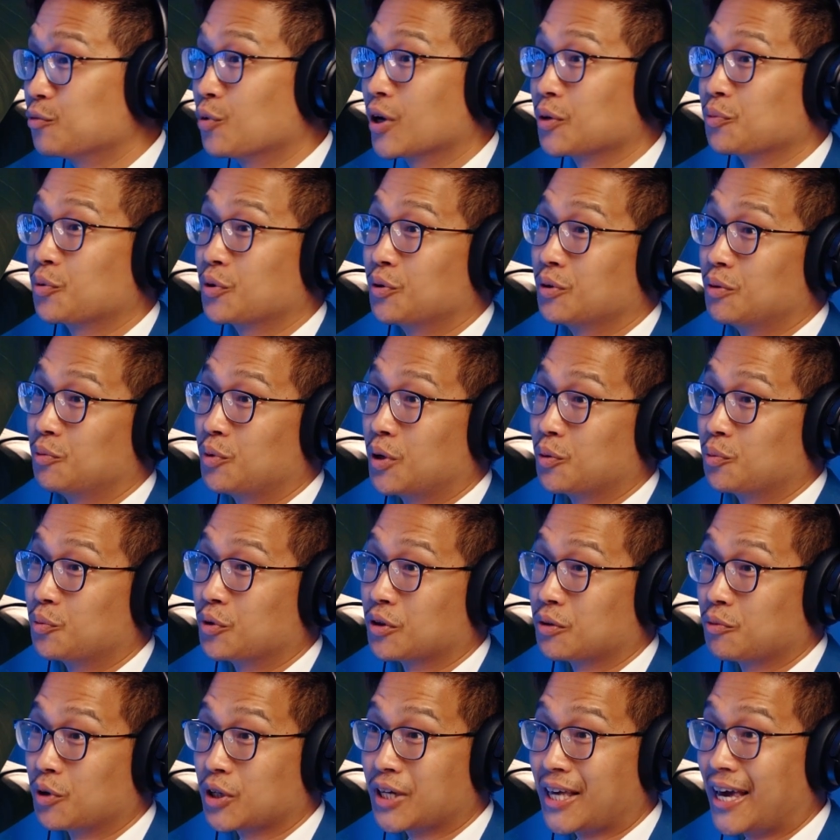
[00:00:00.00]

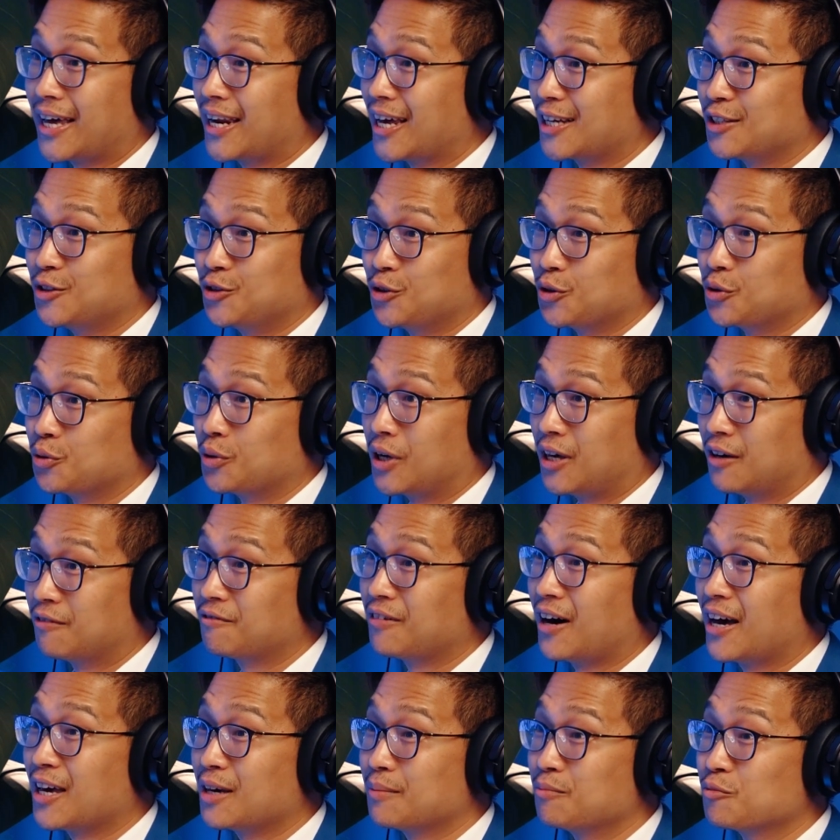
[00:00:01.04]
What can I do
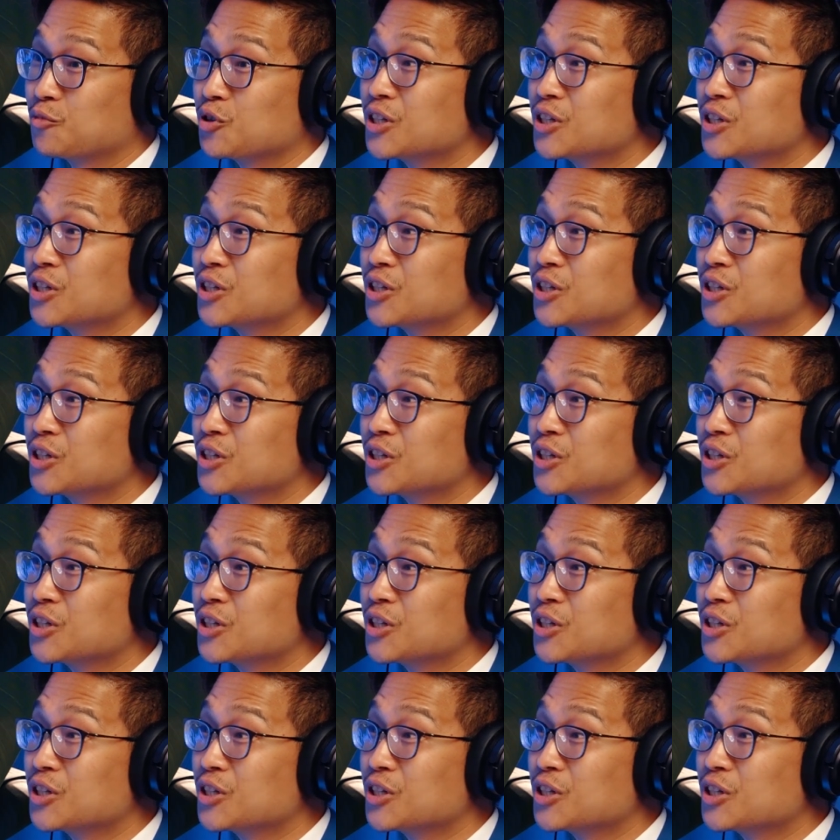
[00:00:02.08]
if I am